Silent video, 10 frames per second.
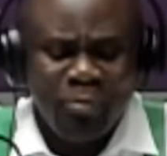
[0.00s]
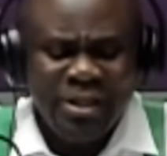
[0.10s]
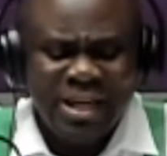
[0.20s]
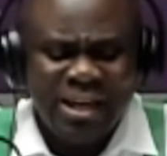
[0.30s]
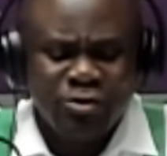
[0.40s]

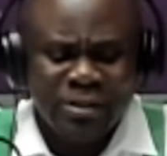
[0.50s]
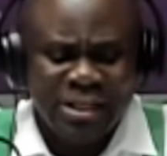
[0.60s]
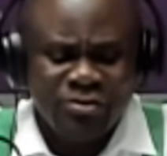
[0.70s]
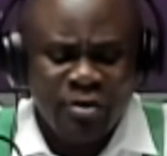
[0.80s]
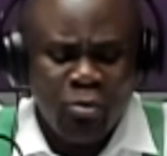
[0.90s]
Please ask
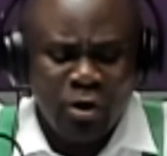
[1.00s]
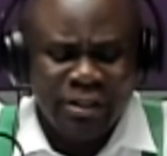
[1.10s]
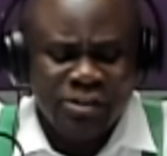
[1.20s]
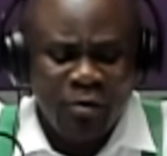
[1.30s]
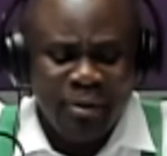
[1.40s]
Dr. SEREBOUR
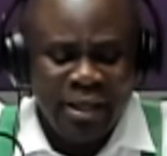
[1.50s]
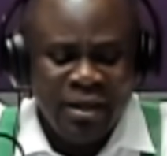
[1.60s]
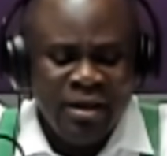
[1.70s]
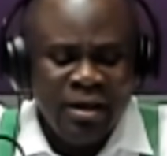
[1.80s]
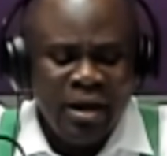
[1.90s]
this for me.
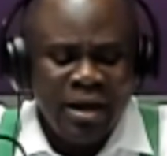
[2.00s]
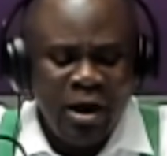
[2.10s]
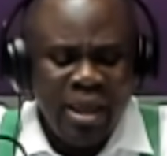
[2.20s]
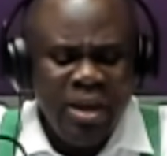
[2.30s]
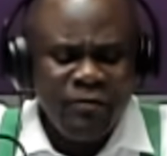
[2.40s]

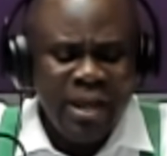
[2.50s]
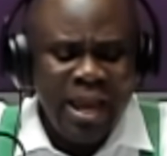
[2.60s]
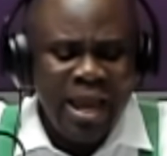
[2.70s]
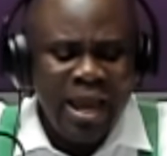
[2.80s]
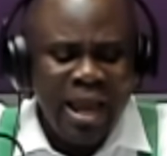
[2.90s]
If
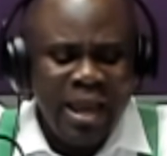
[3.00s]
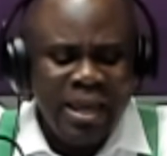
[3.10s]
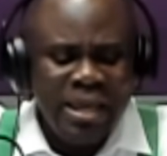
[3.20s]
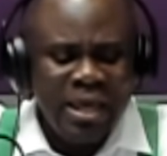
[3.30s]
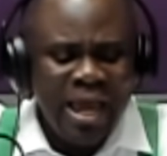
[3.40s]
the
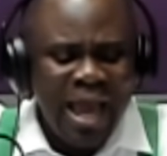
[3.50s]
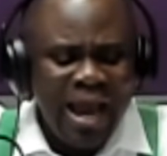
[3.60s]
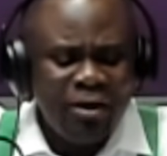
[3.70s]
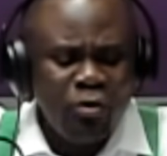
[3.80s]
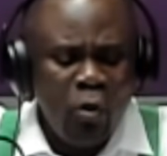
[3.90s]

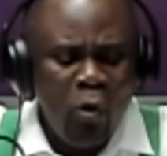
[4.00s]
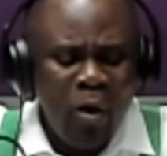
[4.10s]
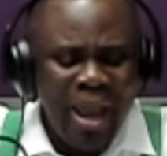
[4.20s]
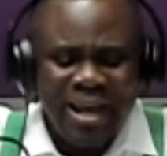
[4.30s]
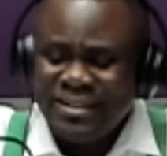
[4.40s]

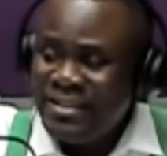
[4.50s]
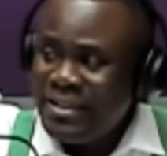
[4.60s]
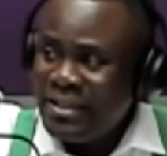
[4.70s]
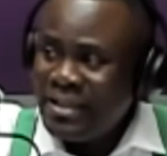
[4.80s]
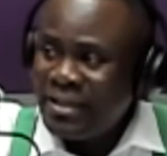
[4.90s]
ROSD,